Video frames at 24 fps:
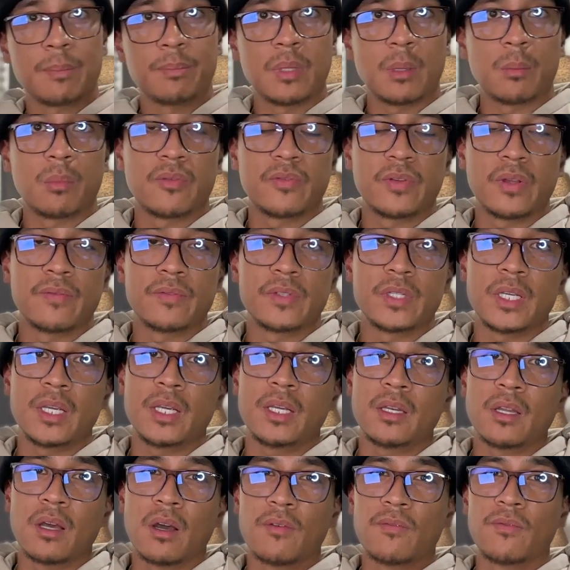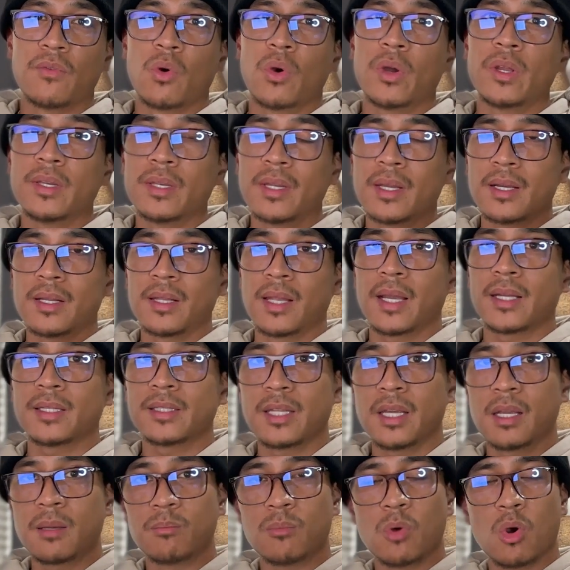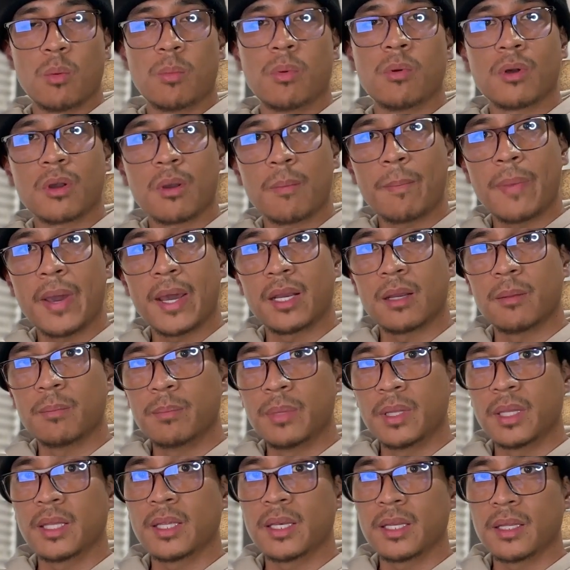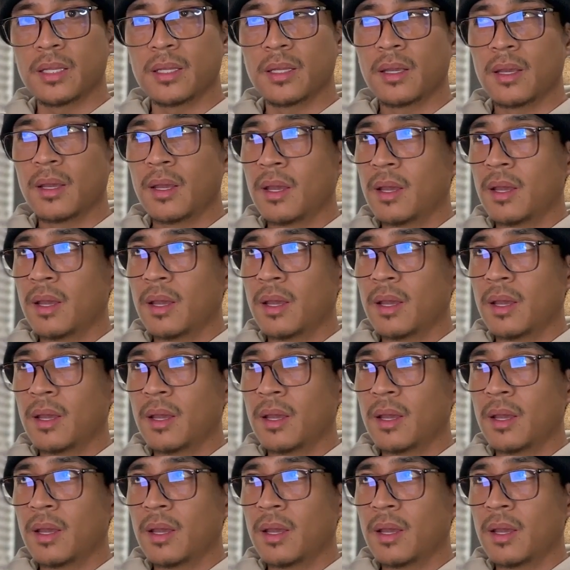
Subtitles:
number 15, avoid neglecting mobile compatibility.